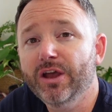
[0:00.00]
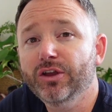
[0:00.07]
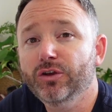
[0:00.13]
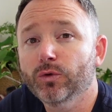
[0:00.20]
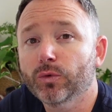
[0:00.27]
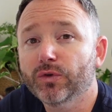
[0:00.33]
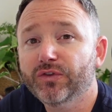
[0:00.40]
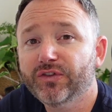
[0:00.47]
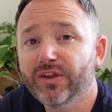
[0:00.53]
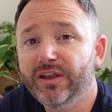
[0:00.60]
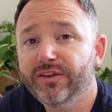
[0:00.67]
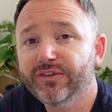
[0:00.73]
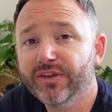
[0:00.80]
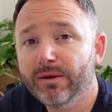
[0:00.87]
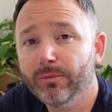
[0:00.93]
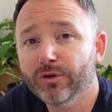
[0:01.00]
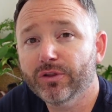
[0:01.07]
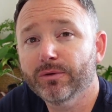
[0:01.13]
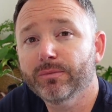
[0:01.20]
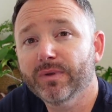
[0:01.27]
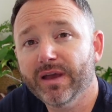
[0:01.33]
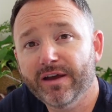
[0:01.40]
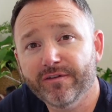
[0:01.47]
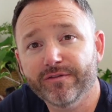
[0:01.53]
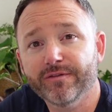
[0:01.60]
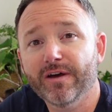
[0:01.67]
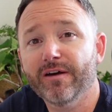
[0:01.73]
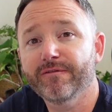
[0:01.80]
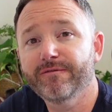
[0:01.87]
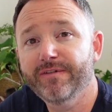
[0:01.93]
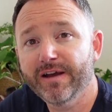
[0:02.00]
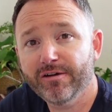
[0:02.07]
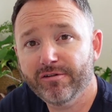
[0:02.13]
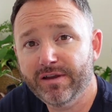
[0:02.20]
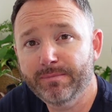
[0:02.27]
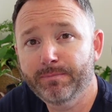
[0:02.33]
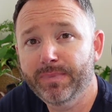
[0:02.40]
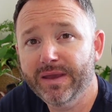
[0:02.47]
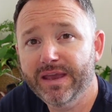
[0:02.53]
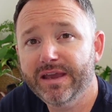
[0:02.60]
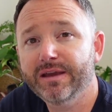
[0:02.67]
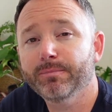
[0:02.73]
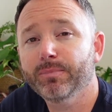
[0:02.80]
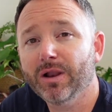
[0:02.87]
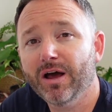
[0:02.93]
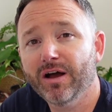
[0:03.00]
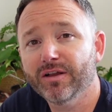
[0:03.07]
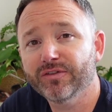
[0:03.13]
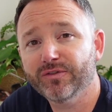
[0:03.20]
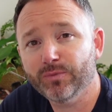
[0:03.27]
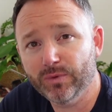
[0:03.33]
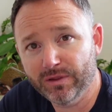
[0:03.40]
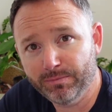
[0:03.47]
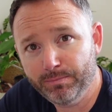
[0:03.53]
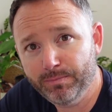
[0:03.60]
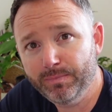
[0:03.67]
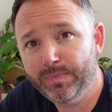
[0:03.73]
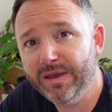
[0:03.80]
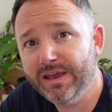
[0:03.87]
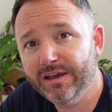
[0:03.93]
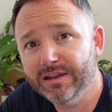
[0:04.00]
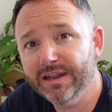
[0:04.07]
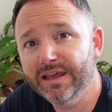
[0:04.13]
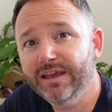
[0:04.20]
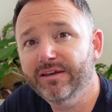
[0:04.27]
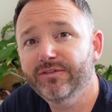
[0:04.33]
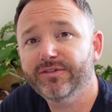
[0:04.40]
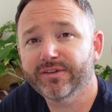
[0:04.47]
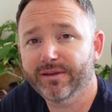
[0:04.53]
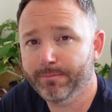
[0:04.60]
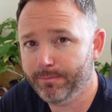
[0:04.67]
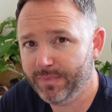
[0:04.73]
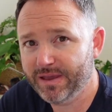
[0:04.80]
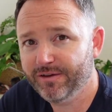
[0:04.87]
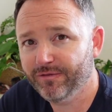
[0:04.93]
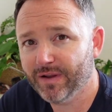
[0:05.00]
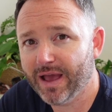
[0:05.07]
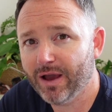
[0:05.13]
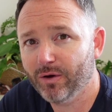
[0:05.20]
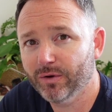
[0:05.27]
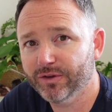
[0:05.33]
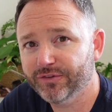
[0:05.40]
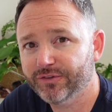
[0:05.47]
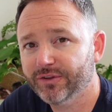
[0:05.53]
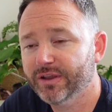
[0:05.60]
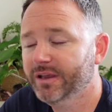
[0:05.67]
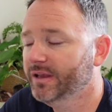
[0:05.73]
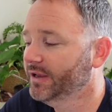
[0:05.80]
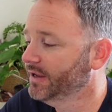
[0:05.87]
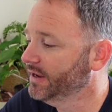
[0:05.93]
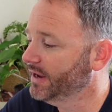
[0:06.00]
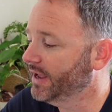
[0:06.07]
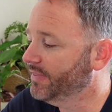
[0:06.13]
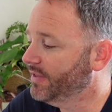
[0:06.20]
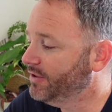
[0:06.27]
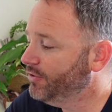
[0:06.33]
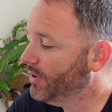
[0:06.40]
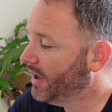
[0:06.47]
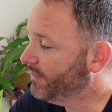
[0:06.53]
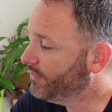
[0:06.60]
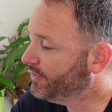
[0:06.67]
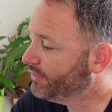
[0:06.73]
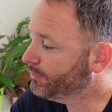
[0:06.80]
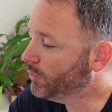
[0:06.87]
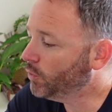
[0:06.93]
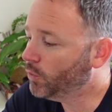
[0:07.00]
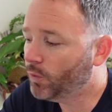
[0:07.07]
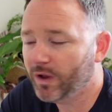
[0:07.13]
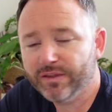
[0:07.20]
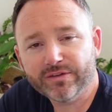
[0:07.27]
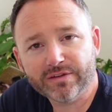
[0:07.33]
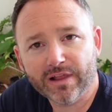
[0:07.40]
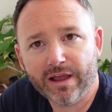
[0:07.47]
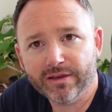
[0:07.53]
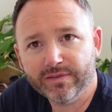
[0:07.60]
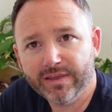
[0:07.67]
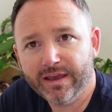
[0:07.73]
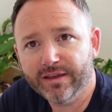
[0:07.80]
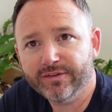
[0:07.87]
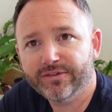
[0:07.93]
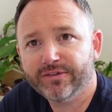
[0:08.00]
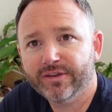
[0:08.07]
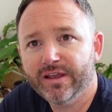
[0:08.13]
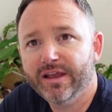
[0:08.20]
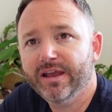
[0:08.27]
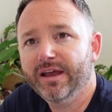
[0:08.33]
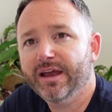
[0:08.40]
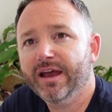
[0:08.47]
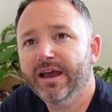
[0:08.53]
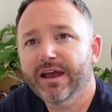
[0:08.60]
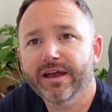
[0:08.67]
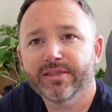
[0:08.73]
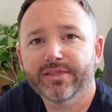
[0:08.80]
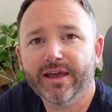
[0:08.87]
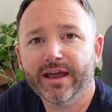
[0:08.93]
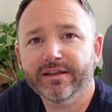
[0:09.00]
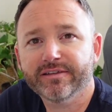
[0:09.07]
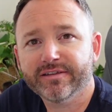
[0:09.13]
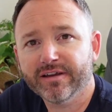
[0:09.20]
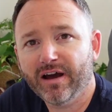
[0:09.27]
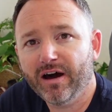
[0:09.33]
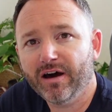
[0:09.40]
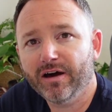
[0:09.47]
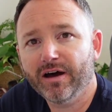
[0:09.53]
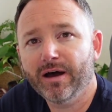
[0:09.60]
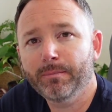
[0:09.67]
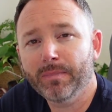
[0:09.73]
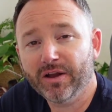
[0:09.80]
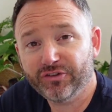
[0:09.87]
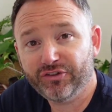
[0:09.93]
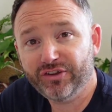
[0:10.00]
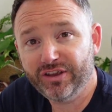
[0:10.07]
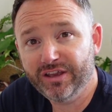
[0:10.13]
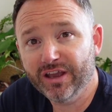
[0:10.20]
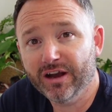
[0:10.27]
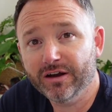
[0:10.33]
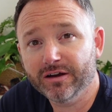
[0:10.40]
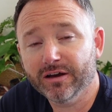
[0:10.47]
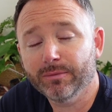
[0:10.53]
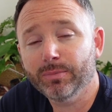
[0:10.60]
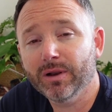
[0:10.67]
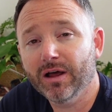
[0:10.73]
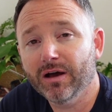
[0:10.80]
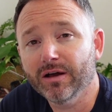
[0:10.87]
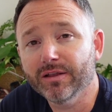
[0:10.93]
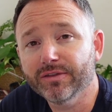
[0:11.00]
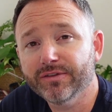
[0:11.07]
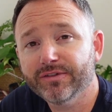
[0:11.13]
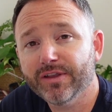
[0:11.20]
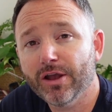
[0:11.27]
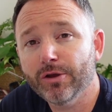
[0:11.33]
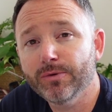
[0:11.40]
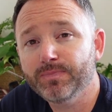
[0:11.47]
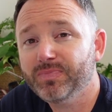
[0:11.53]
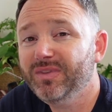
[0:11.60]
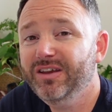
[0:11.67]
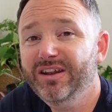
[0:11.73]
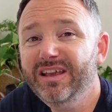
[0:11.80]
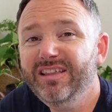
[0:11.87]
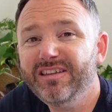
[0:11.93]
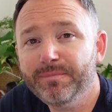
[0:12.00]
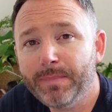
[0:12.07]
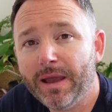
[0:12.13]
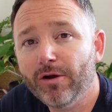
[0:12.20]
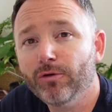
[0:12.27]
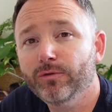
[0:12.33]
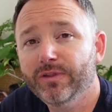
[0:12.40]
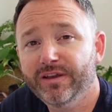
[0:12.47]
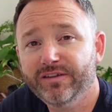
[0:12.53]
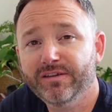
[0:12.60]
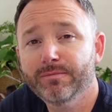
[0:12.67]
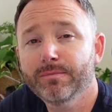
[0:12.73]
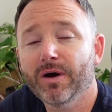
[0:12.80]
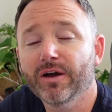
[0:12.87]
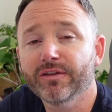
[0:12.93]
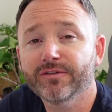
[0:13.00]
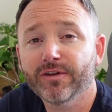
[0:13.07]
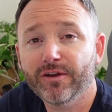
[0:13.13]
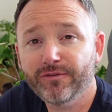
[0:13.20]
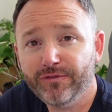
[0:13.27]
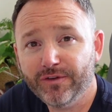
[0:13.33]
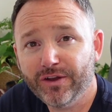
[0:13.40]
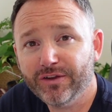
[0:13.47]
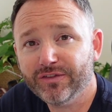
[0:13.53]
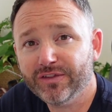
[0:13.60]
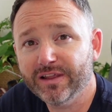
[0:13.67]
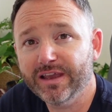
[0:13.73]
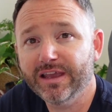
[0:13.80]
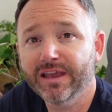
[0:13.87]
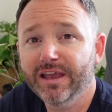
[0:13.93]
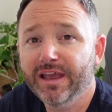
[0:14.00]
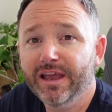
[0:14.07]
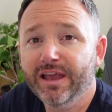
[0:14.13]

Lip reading: you will see some of them have a very big plants with big leaves and big flowers, and then you have small ones like this that are a much younger plant. So you need to bear all this in mind. So firstly,